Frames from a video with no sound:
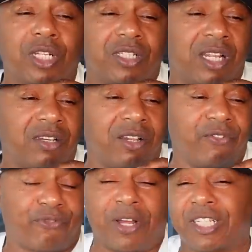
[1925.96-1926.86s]
the, the, the,
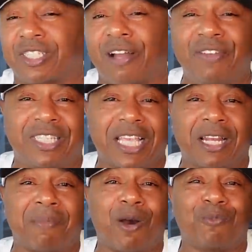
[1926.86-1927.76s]
funny stuff he said
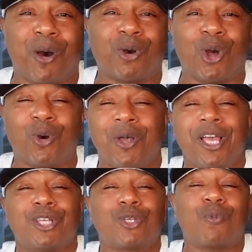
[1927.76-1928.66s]
about Bolo.
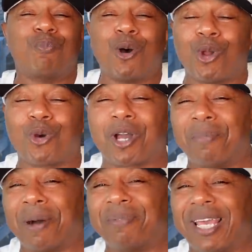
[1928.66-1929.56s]
So Bolo
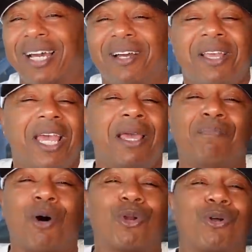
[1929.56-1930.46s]
come up there,
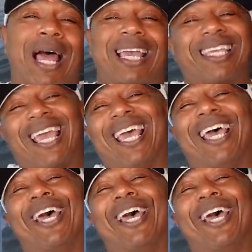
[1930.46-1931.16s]
and Bolo like, yeah,